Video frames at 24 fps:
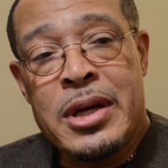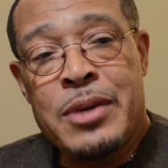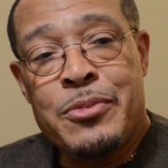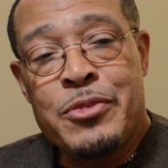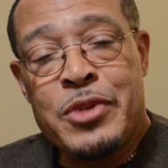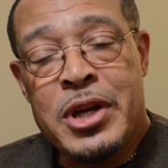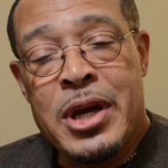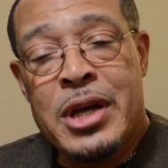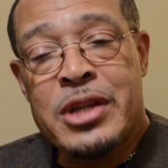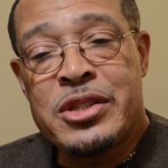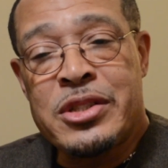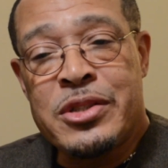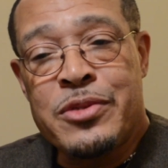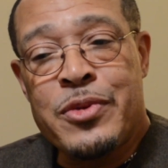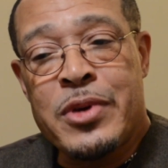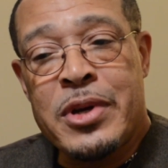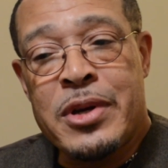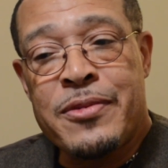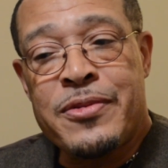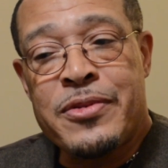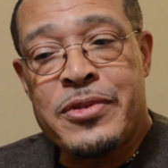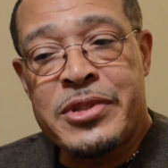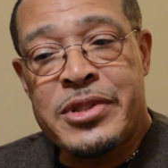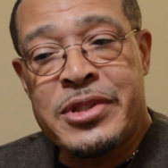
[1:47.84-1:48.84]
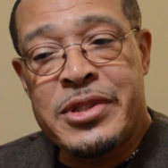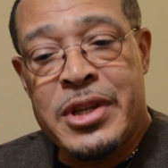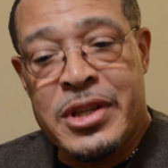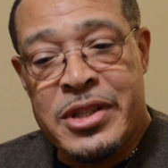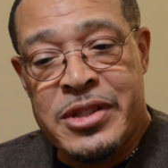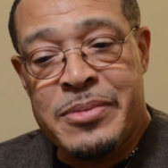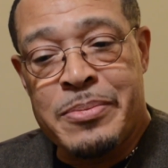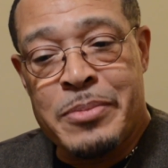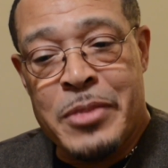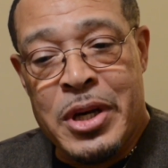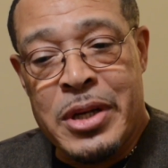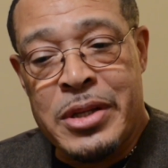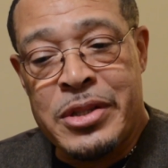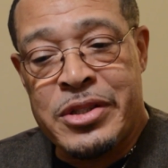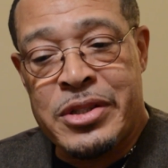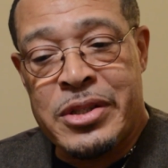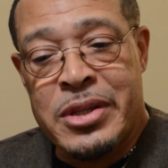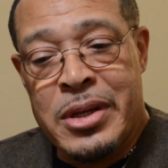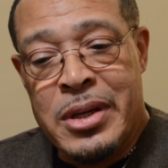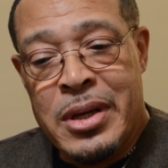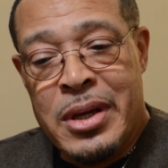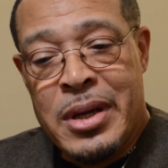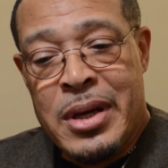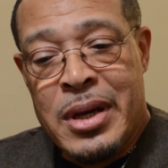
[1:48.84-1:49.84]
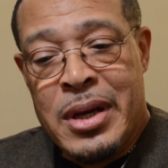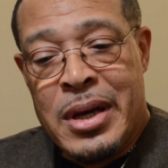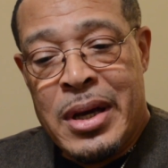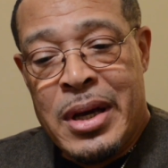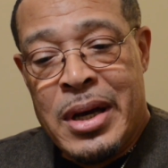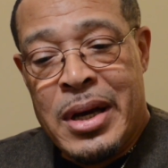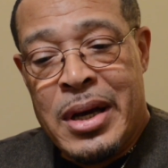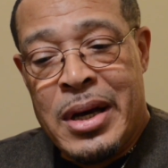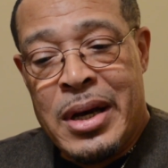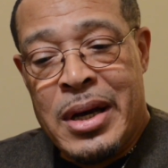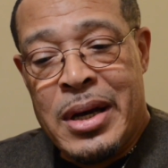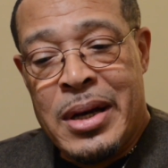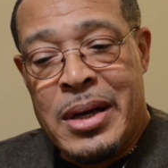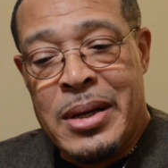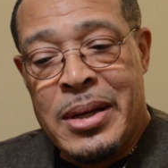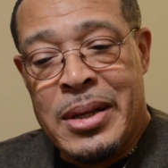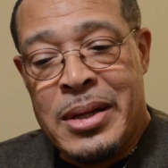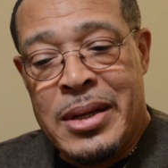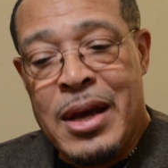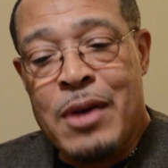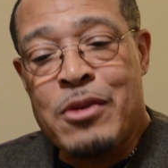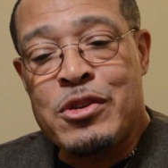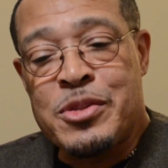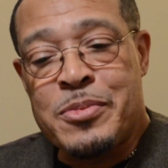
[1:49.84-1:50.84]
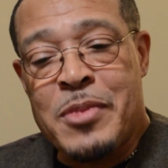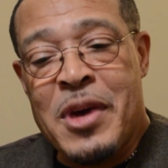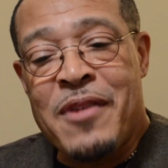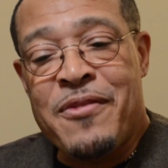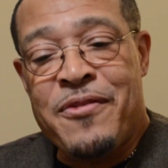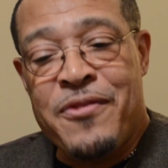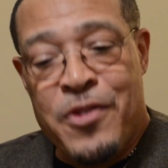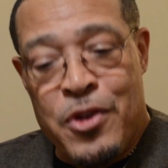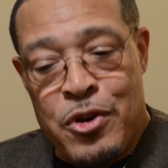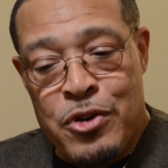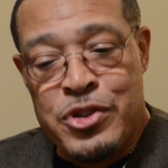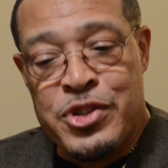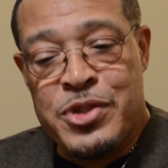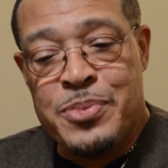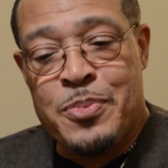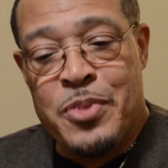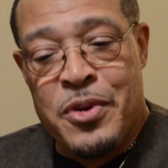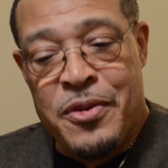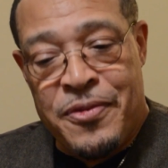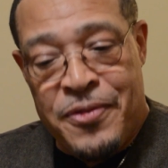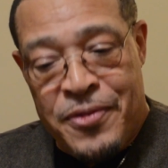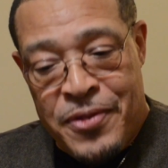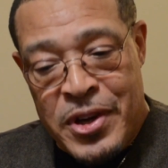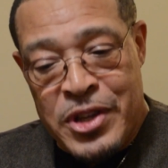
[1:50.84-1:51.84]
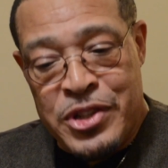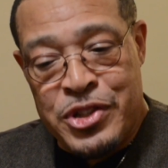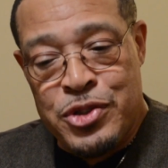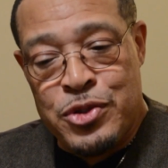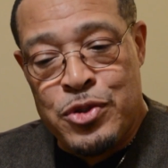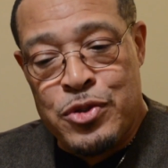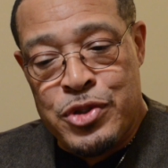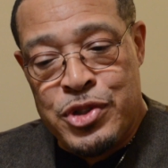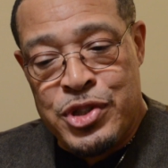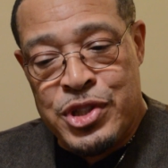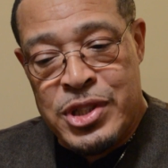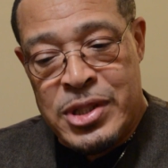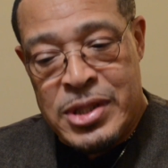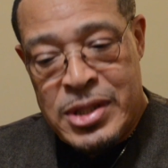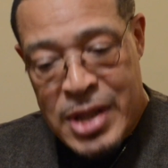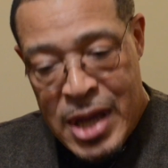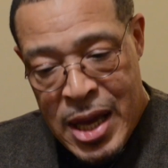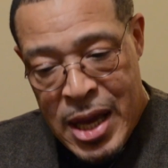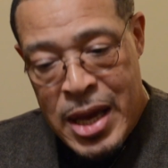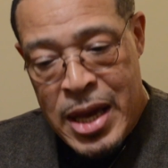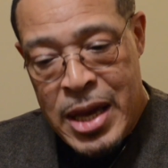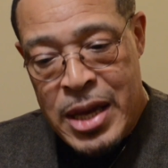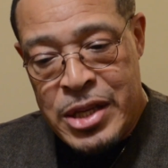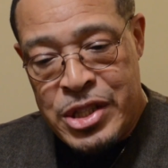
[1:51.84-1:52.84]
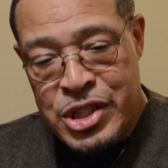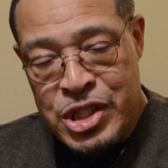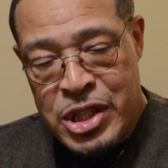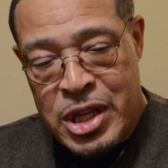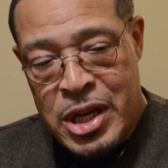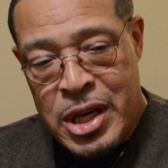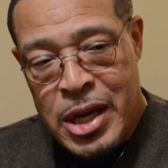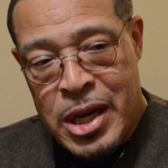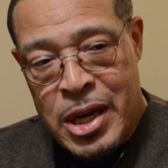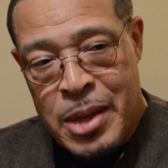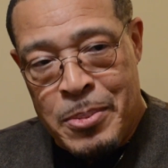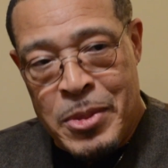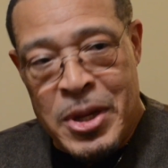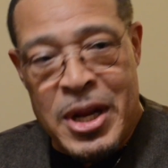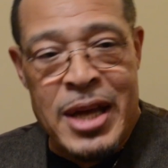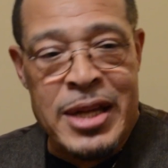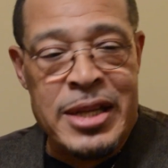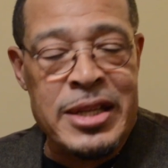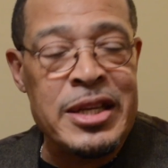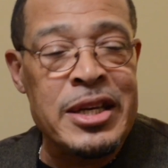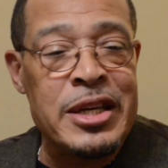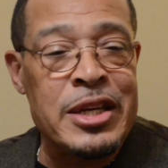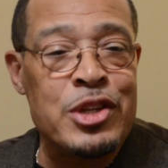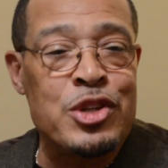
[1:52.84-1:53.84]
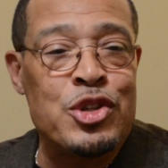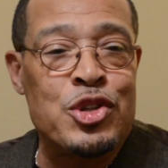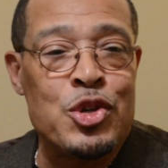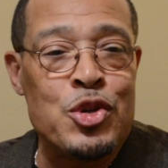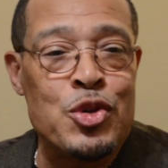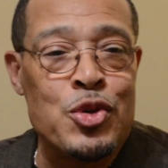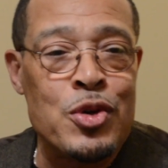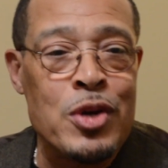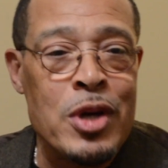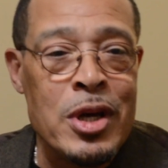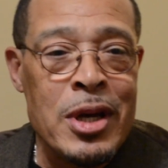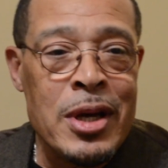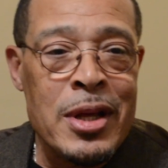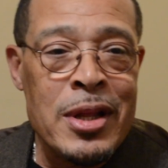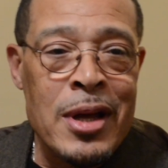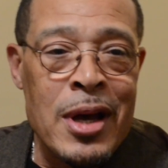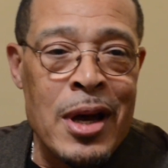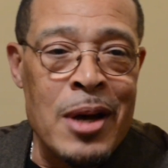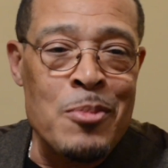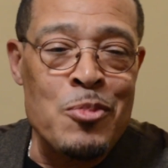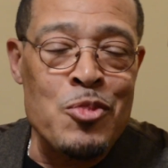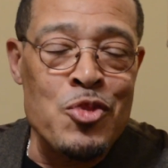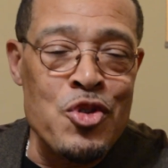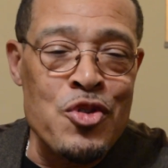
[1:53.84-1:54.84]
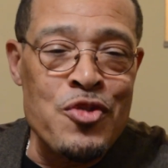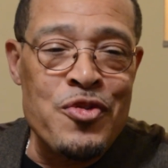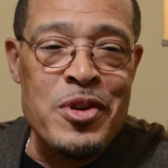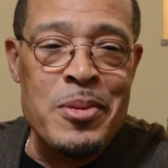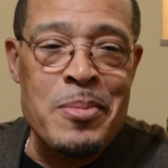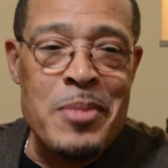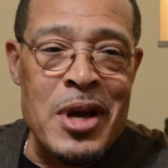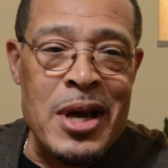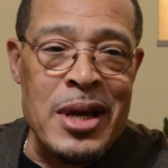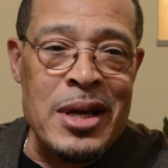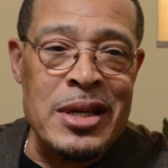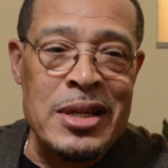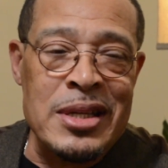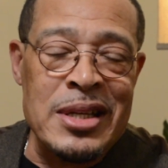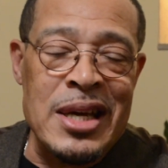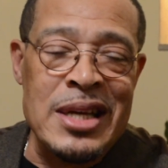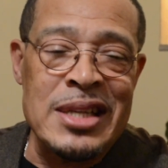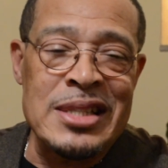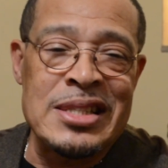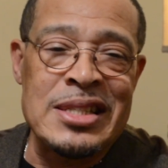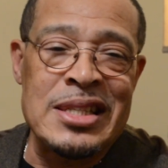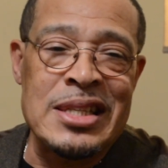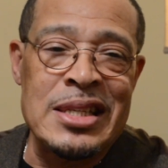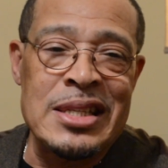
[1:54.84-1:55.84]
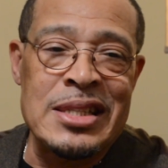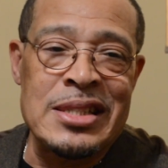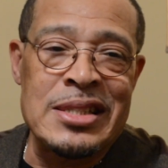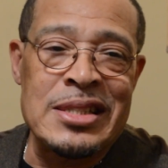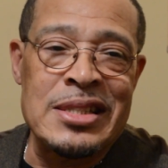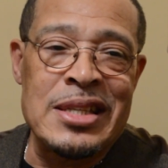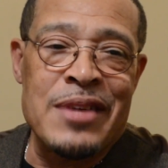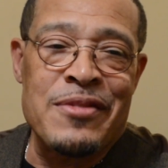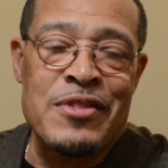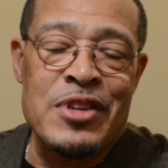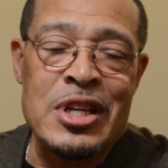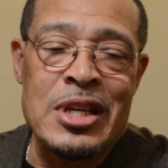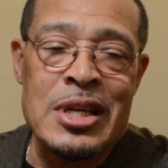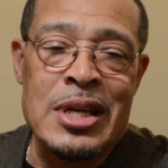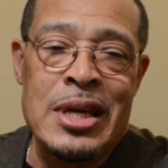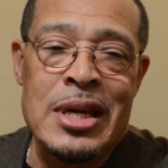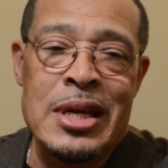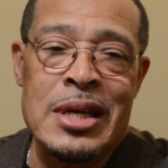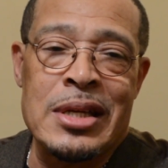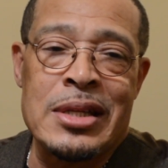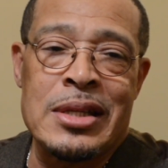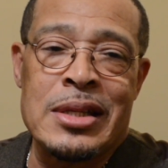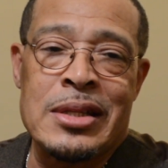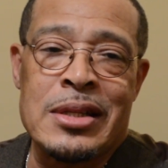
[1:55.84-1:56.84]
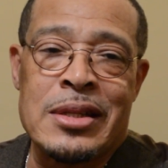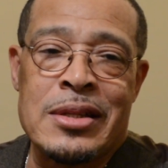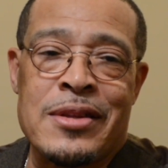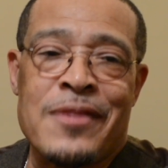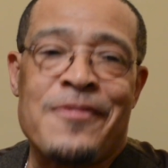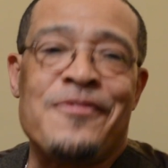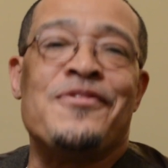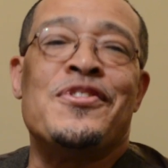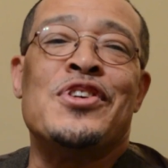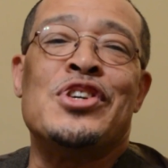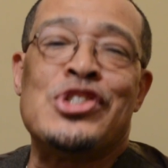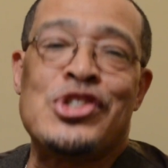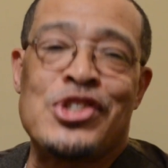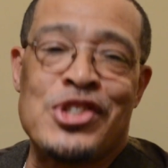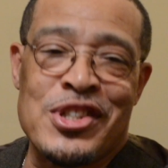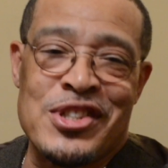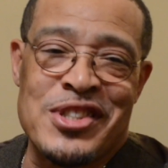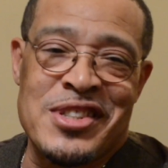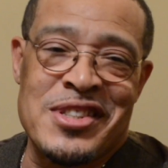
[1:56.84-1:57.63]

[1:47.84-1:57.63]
And we actually ran for 6 months. And that was my first professional stage gig. But I did do a movie back in 1978, The Fish That